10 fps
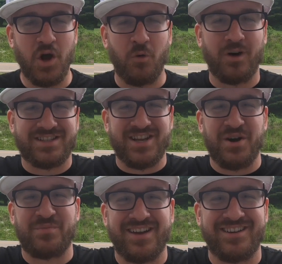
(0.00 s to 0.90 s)
What's
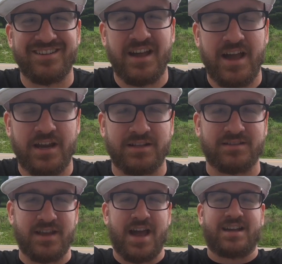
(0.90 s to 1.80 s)
up, internet? It's
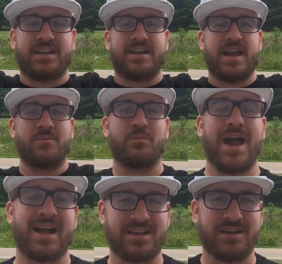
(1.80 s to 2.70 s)
Zach again,
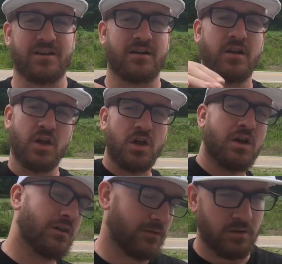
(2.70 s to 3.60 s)
back here
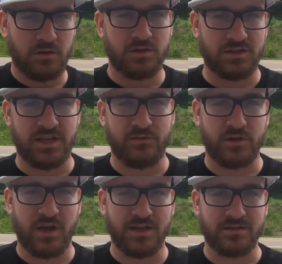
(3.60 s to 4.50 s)
giving
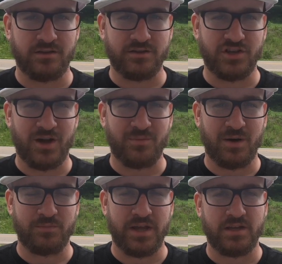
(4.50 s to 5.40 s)
you guys another shop
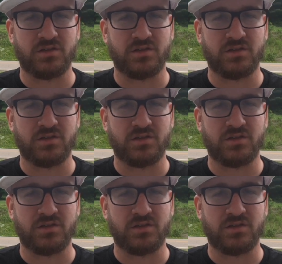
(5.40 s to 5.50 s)
update.